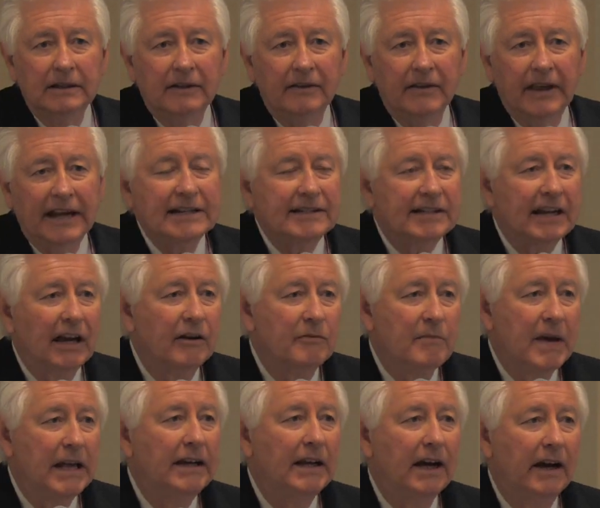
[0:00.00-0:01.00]
That is how
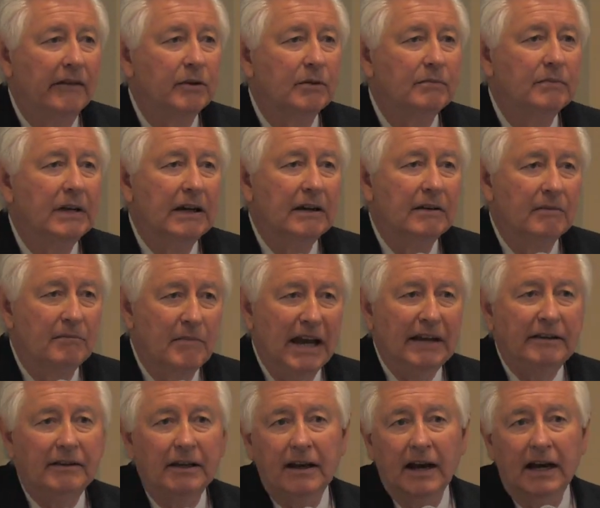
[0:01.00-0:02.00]
many of them
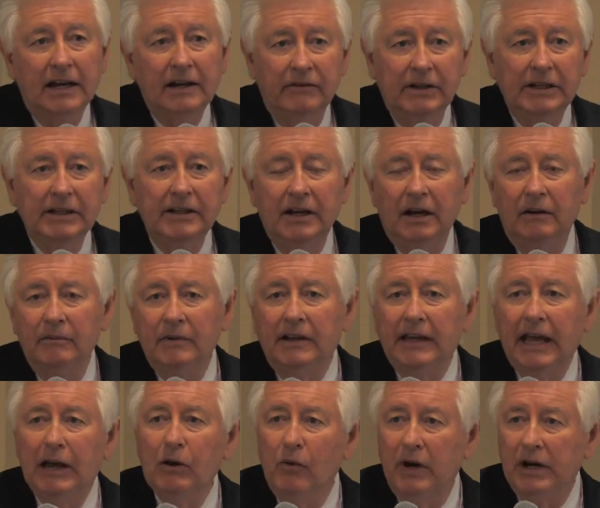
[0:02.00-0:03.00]
make the kind of income that
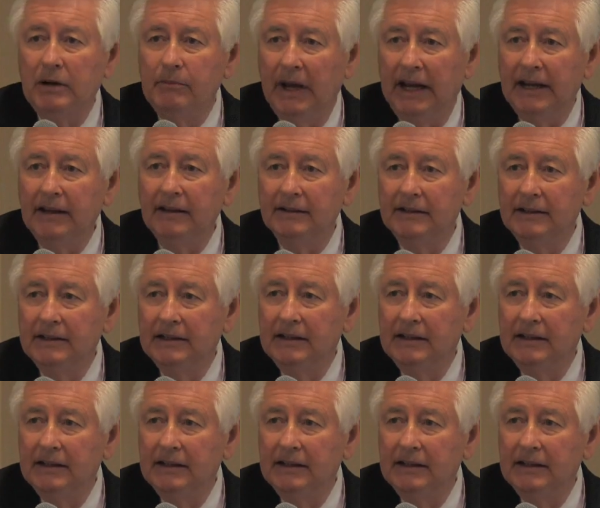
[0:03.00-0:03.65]
they want to make,